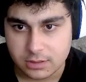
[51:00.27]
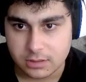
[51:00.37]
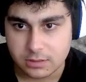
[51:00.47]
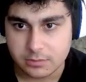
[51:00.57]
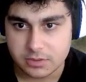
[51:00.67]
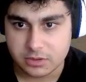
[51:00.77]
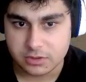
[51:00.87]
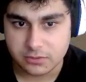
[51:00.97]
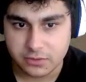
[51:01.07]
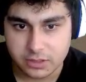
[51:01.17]
let me
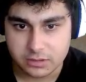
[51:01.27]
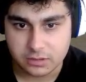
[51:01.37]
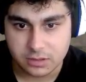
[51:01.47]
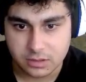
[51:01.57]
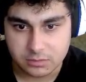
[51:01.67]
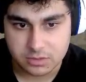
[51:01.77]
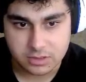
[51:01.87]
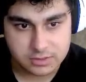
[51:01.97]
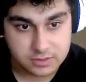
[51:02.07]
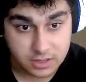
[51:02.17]
just find an enemy
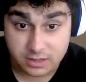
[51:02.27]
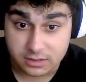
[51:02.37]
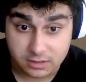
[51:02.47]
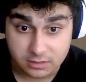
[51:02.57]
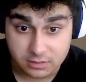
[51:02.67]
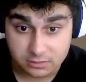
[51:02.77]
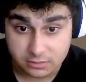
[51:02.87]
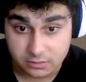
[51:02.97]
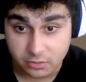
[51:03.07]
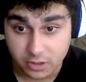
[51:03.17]
that's standing on the
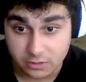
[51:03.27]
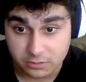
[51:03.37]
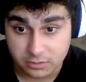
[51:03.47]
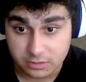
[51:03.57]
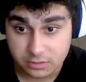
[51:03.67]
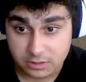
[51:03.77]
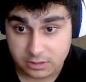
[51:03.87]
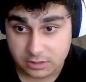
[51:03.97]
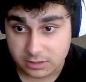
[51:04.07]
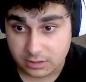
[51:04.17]
ground.
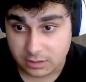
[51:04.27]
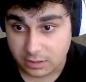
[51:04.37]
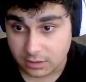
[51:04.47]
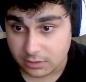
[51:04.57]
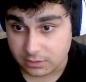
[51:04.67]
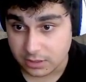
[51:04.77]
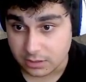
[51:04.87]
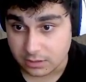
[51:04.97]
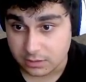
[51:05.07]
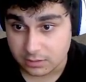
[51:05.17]
Okay,
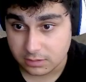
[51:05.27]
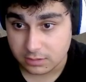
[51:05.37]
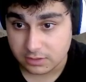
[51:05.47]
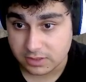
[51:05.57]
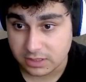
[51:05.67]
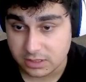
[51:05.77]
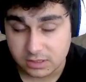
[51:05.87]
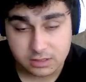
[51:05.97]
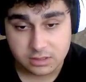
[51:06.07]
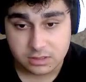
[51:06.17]
see?
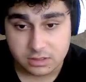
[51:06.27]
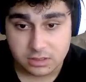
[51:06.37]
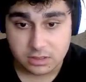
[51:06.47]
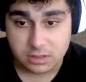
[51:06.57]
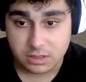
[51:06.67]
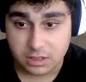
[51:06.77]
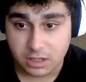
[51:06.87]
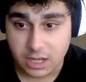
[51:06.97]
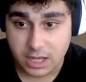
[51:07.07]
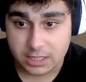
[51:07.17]

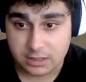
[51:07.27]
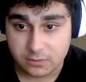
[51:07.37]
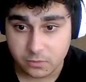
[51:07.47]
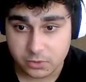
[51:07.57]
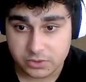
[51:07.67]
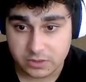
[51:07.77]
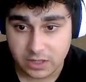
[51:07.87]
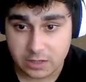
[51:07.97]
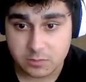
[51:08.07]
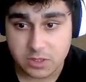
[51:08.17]
I wasn't
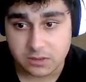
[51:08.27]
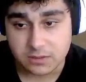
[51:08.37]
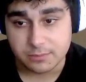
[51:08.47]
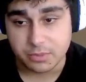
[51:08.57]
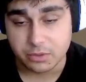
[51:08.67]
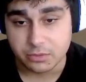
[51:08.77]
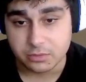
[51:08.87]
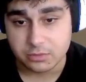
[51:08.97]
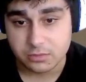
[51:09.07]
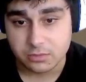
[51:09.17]
aiming at blue.
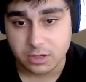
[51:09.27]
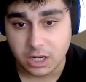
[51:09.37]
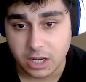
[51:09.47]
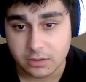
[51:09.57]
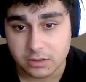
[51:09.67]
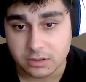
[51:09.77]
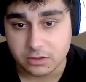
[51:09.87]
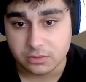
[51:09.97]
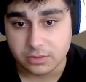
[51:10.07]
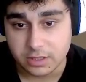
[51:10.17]
I
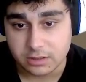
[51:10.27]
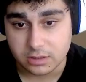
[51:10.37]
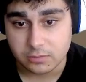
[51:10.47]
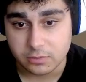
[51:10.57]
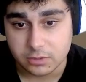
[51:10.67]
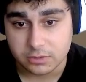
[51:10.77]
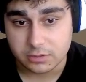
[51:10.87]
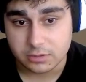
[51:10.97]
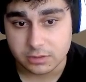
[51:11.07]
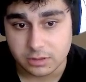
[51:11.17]
knew that it will
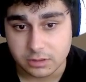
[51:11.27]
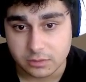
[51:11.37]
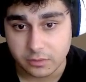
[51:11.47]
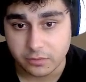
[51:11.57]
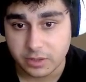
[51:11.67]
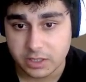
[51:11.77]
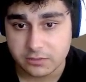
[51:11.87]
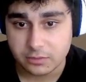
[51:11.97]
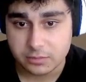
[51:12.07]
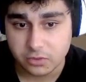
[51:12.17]
reflect
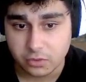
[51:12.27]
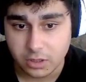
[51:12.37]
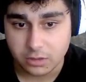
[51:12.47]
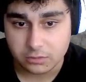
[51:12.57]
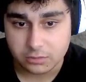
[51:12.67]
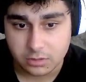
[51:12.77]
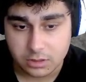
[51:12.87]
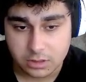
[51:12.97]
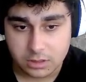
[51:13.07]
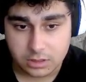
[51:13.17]
from the ground.
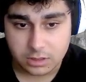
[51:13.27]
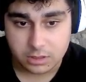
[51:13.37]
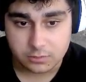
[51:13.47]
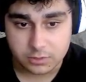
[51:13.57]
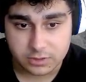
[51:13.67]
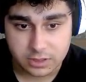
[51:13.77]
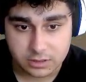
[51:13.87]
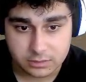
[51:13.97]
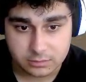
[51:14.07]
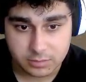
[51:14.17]
It will kill my